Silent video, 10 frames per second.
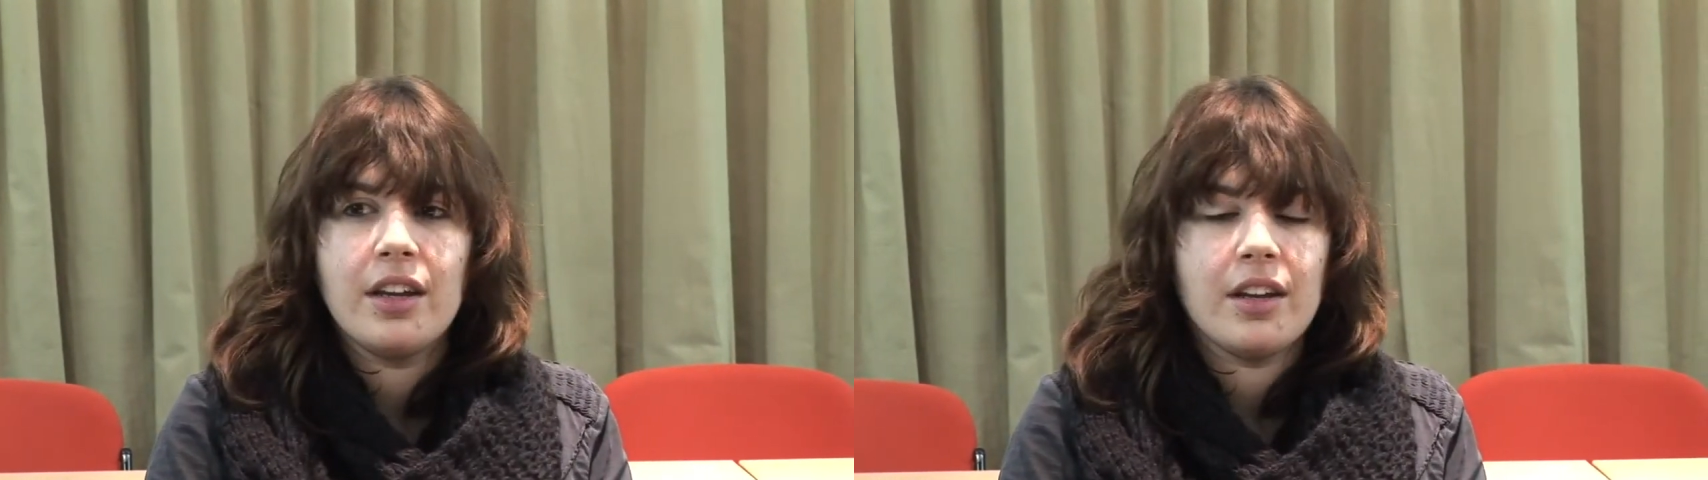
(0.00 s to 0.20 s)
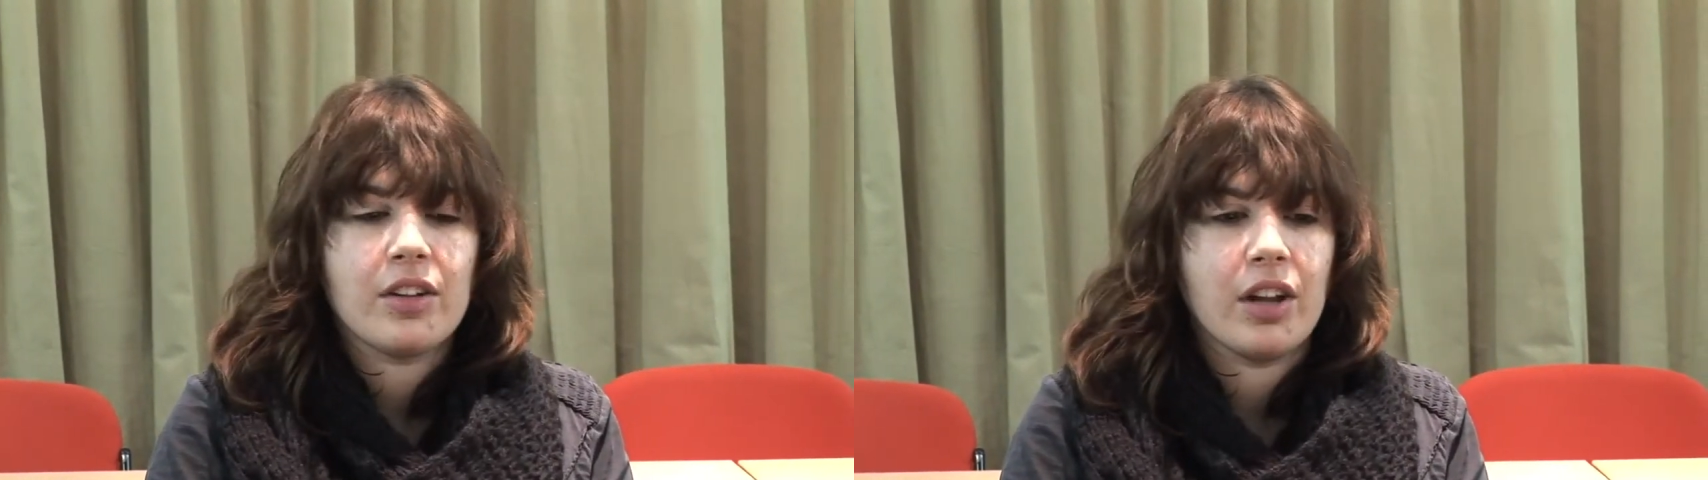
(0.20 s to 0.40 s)

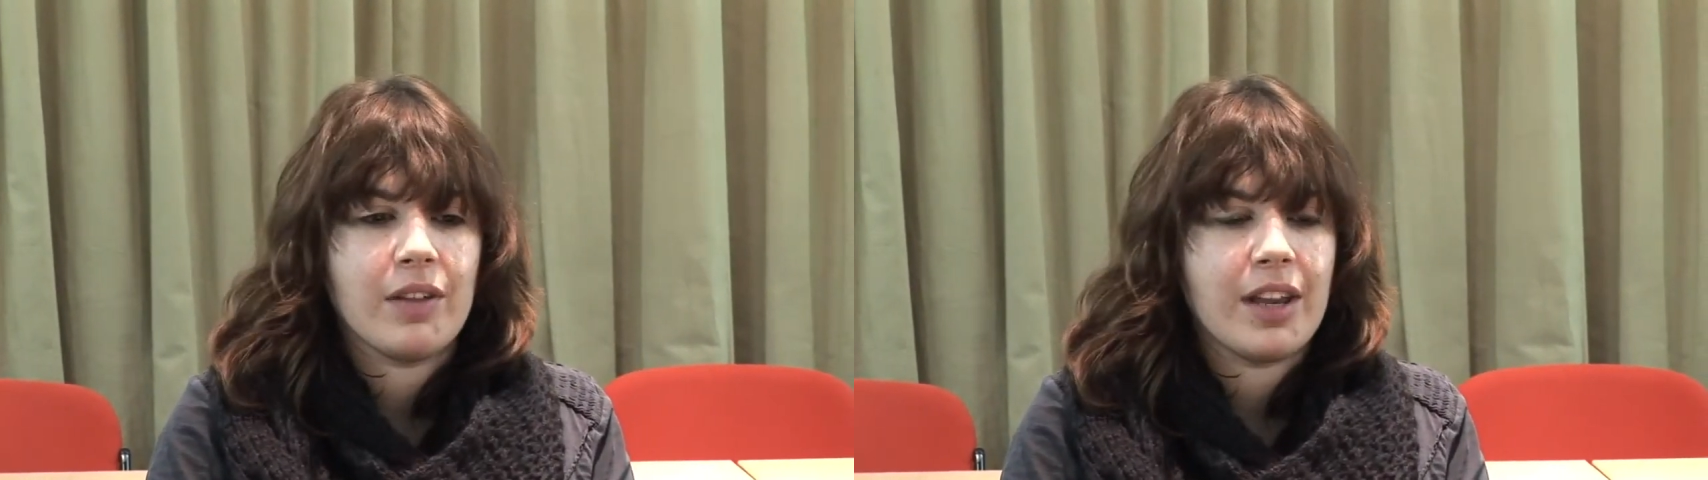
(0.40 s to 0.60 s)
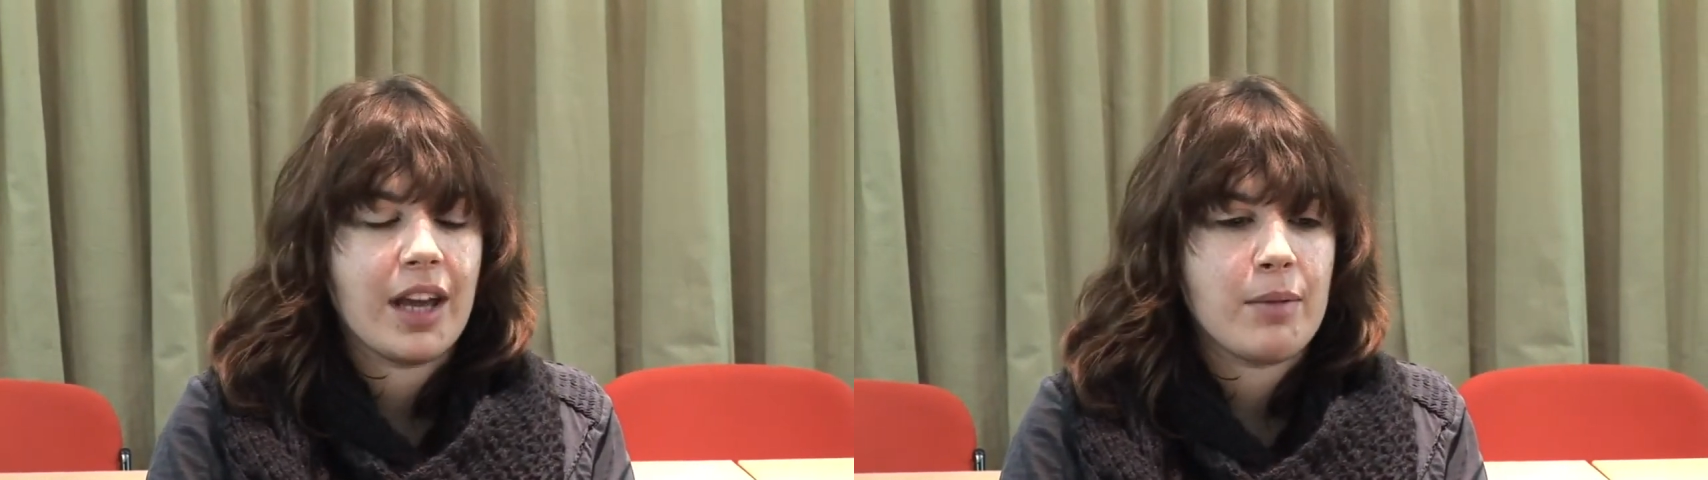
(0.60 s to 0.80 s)
It's got a
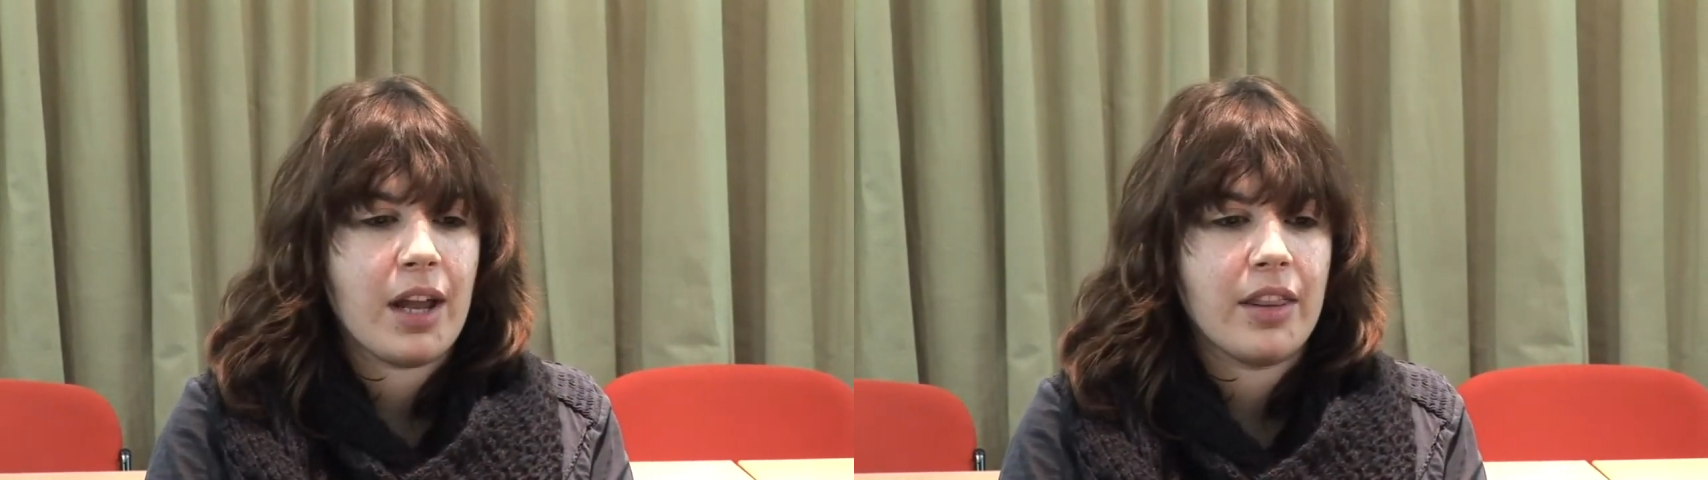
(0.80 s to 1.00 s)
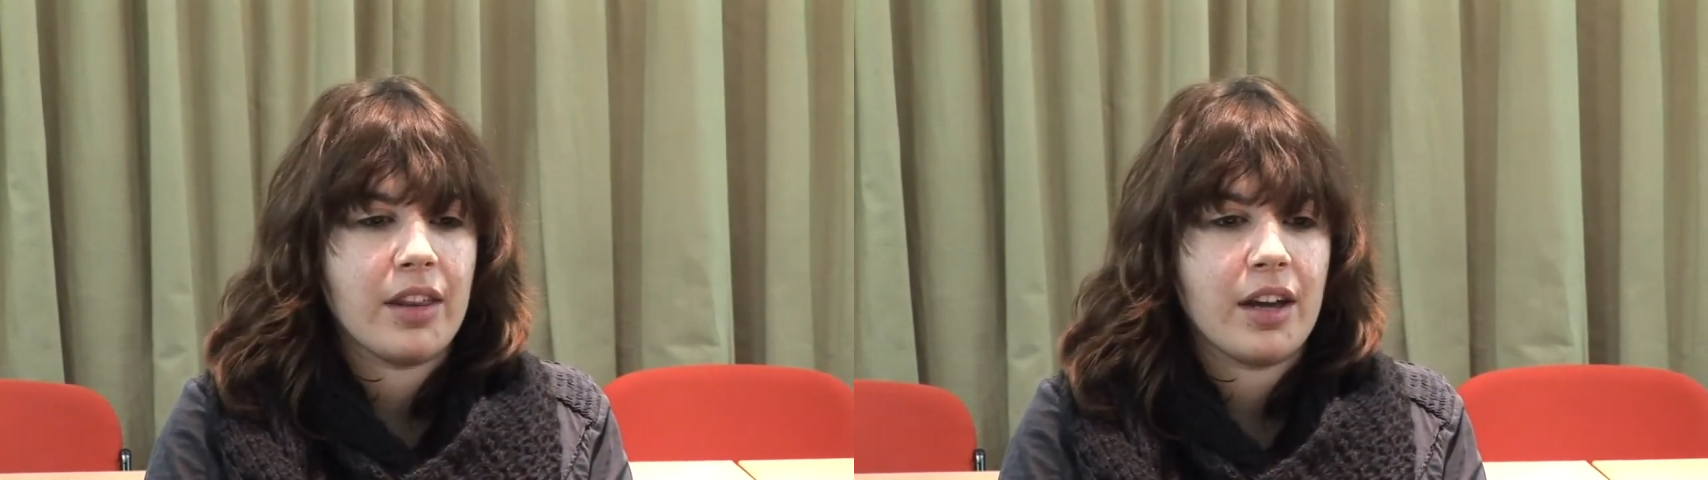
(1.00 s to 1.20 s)
lovely
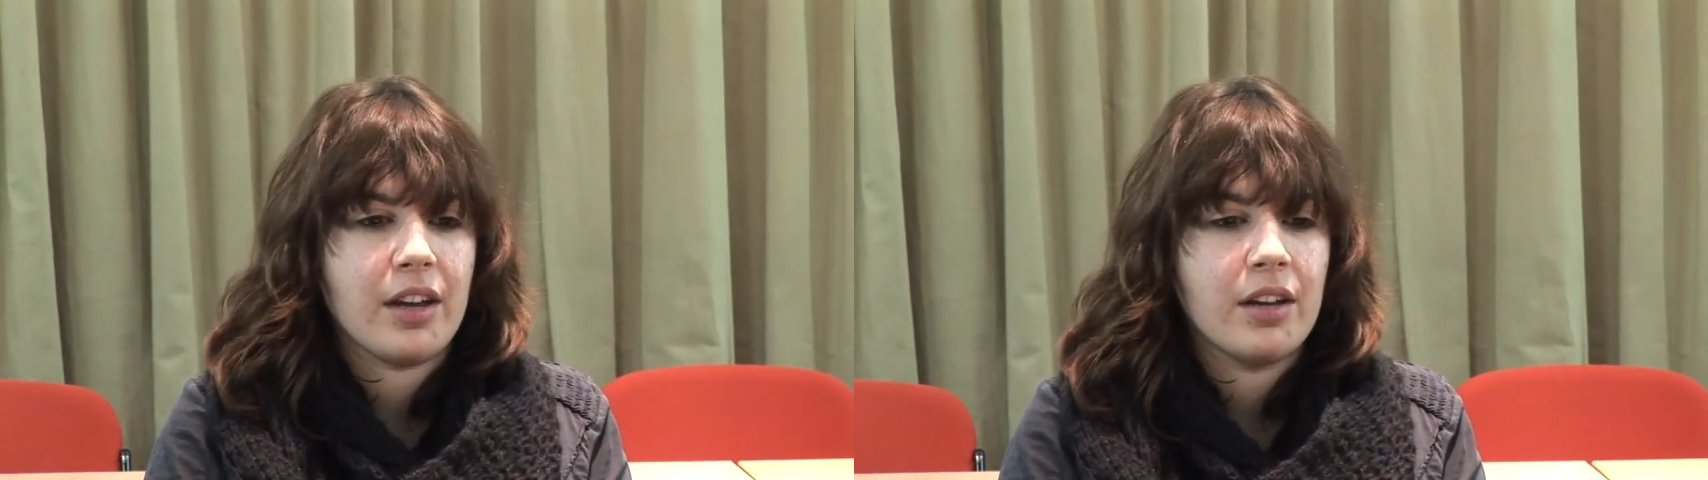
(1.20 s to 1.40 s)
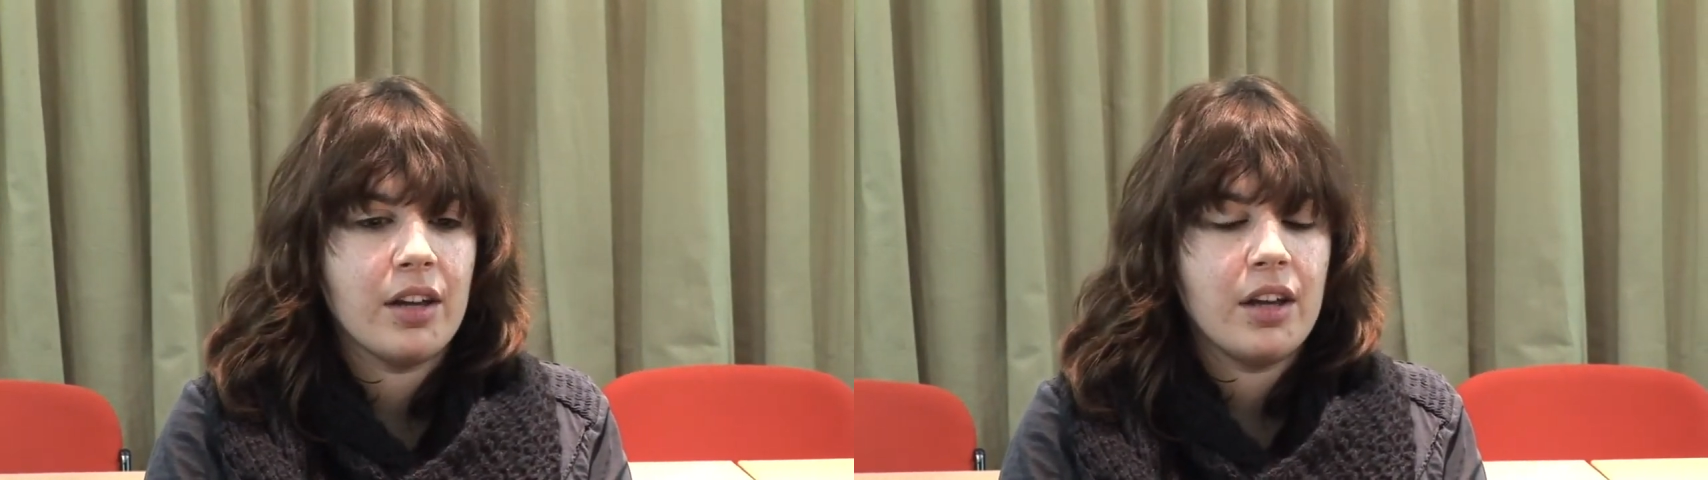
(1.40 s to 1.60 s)
gamelan there.
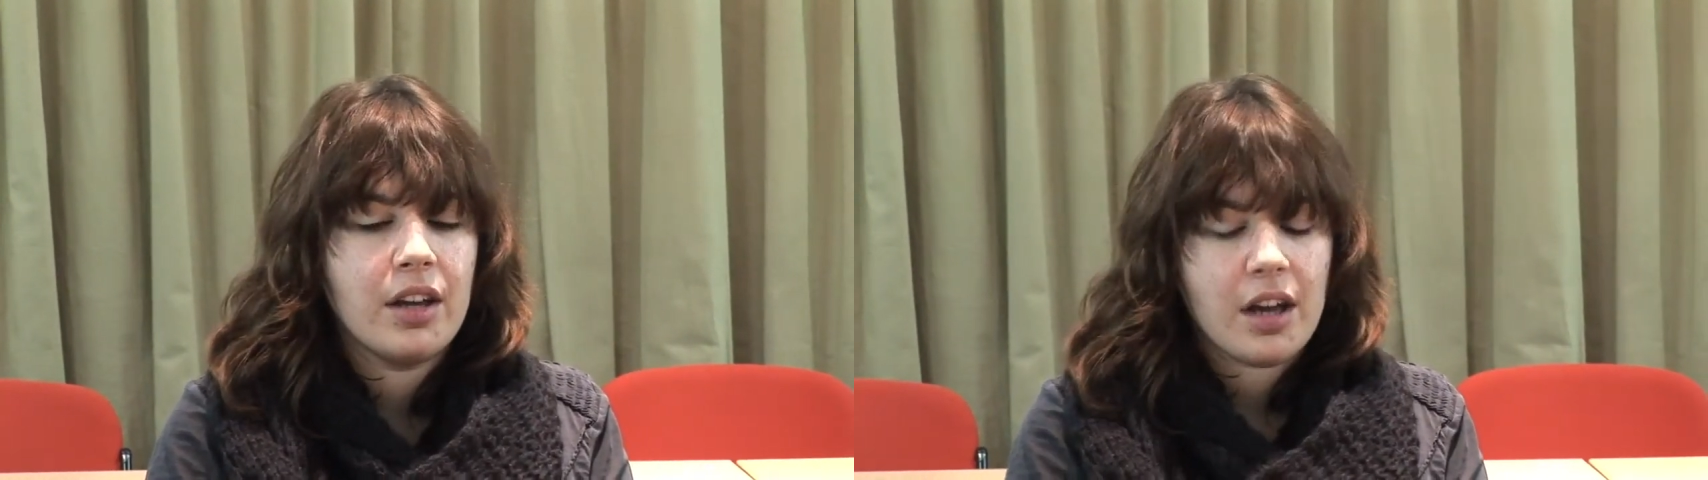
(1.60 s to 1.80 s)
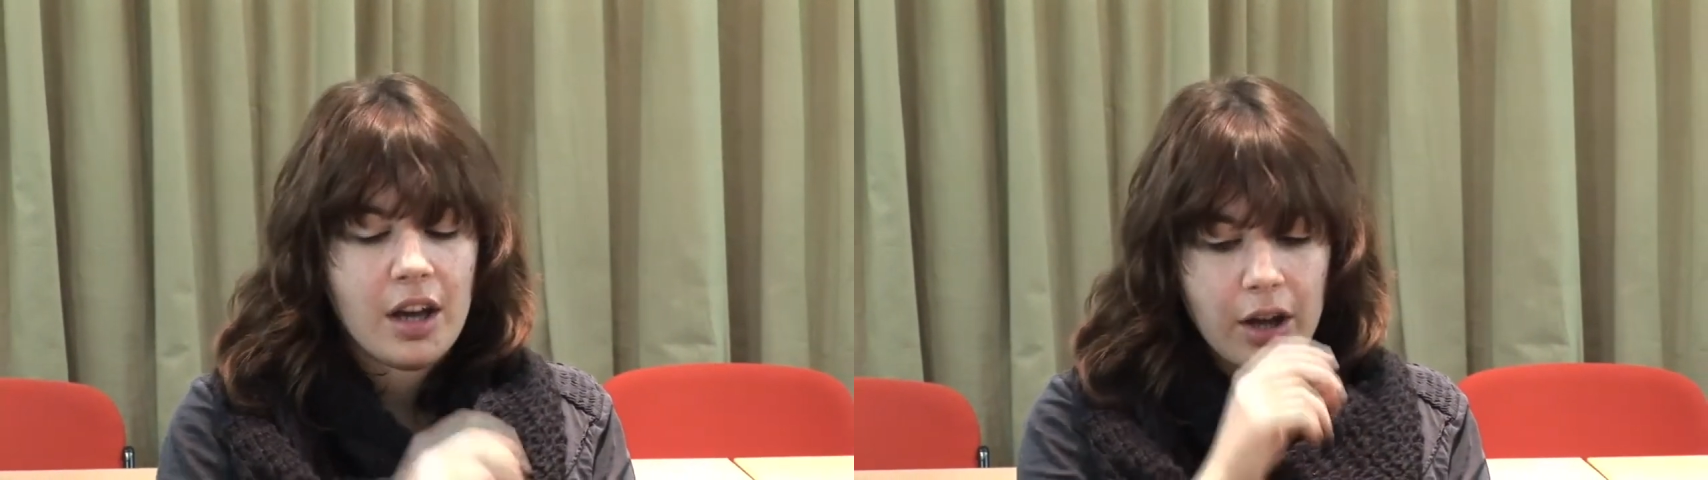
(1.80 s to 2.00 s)

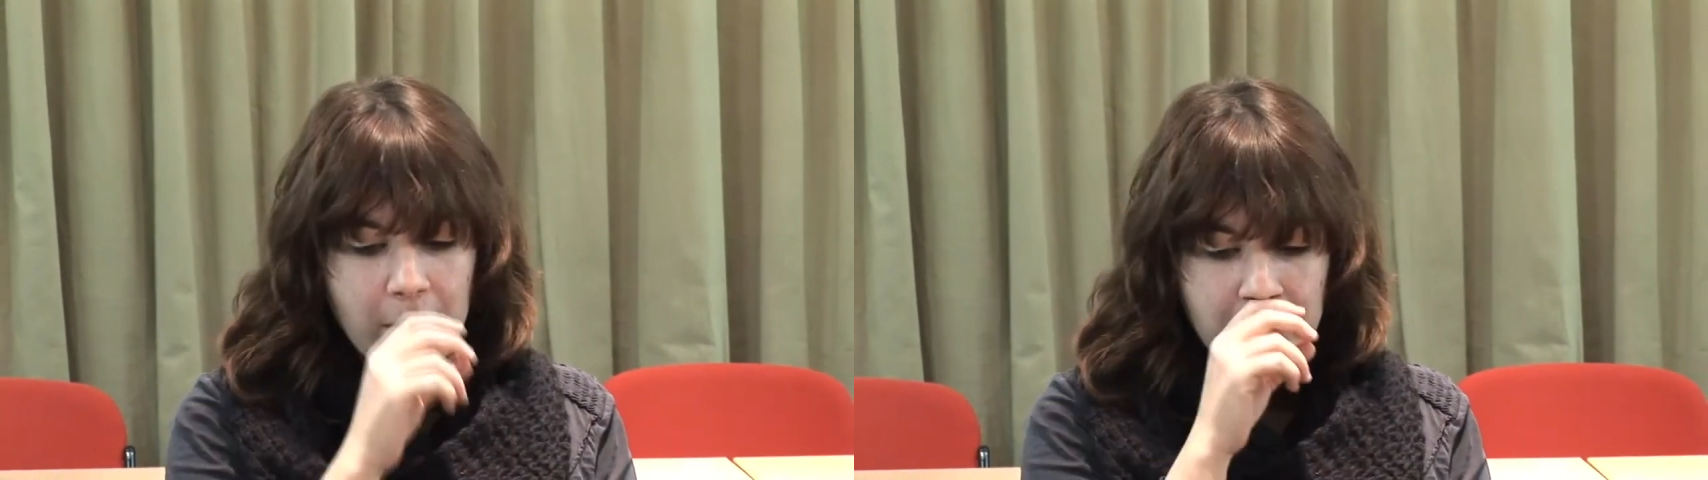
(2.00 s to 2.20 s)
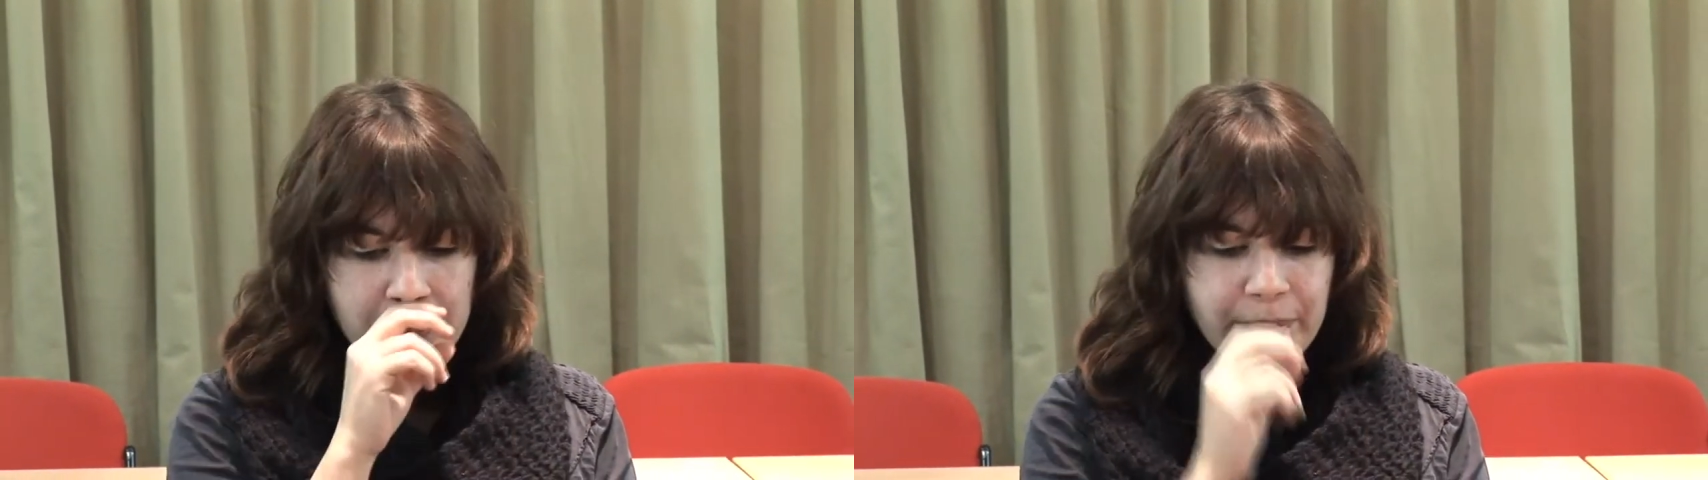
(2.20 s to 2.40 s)
Um,